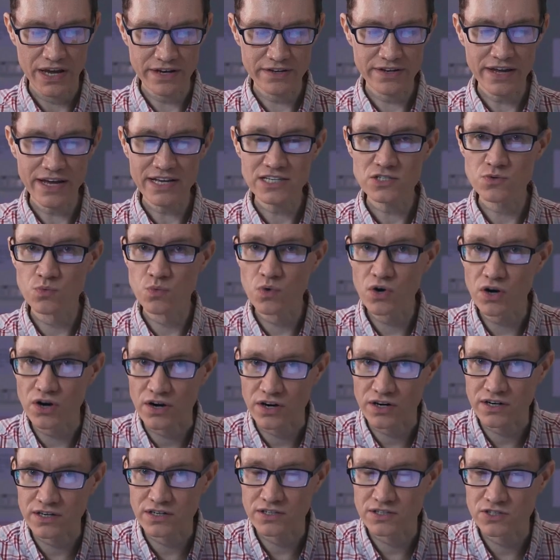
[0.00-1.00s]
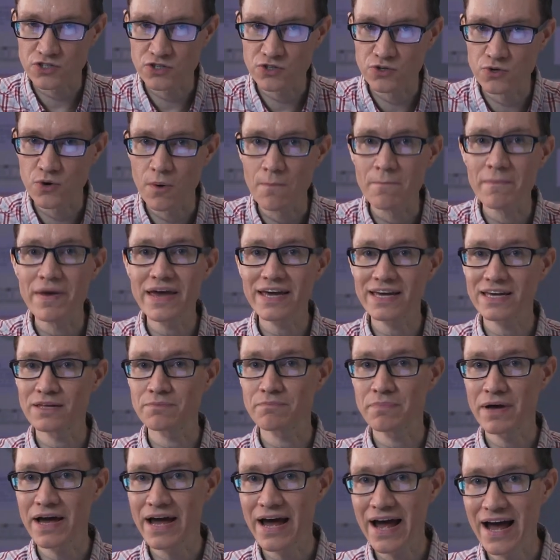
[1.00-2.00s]
It takes work to make
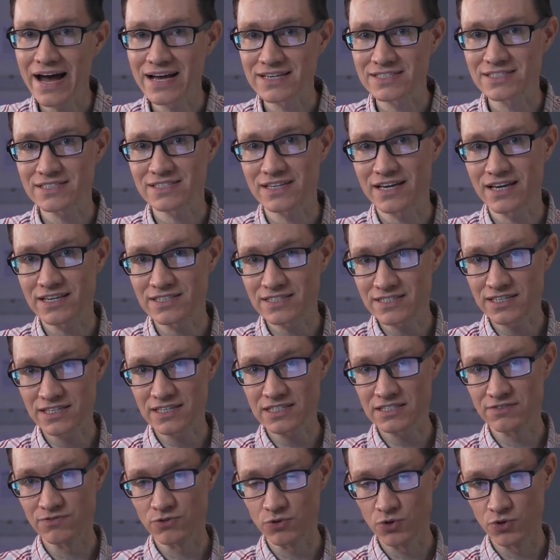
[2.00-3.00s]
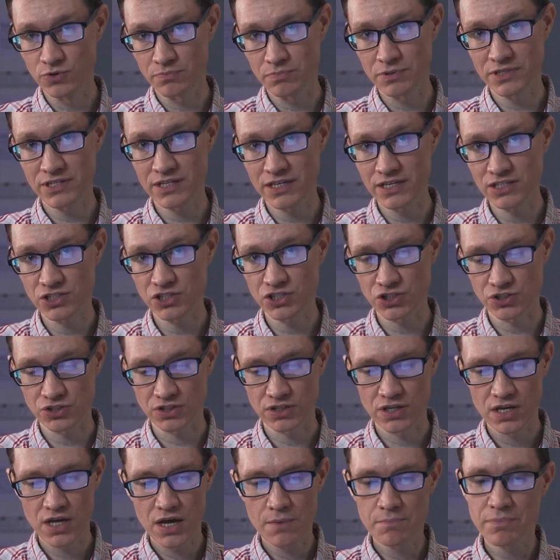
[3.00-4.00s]
it past a 6 volt
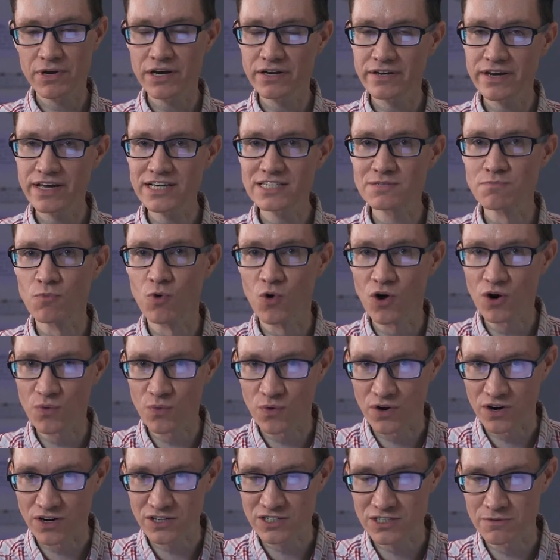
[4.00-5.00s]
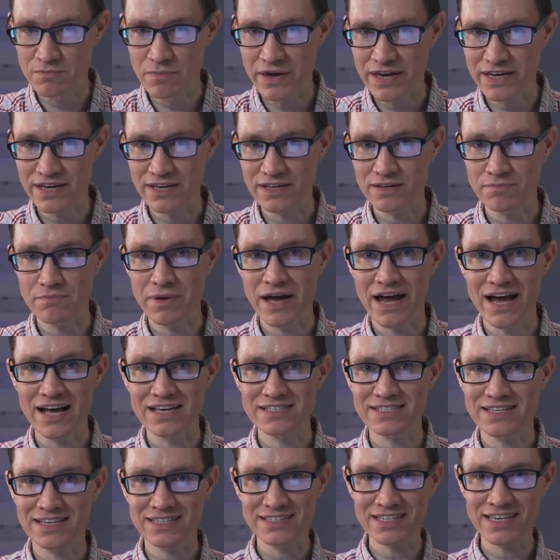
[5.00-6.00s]
potential, but it takes more work to make it
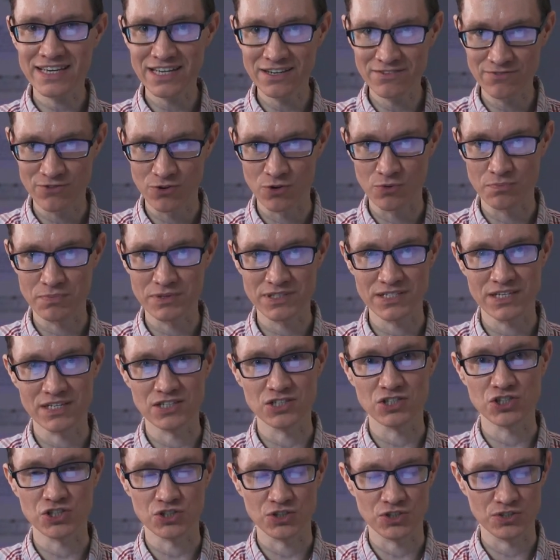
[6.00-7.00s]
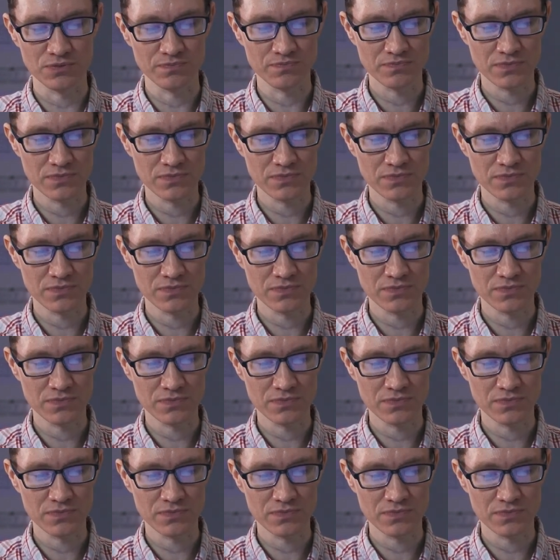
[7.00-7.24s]
past a 10 volt potential.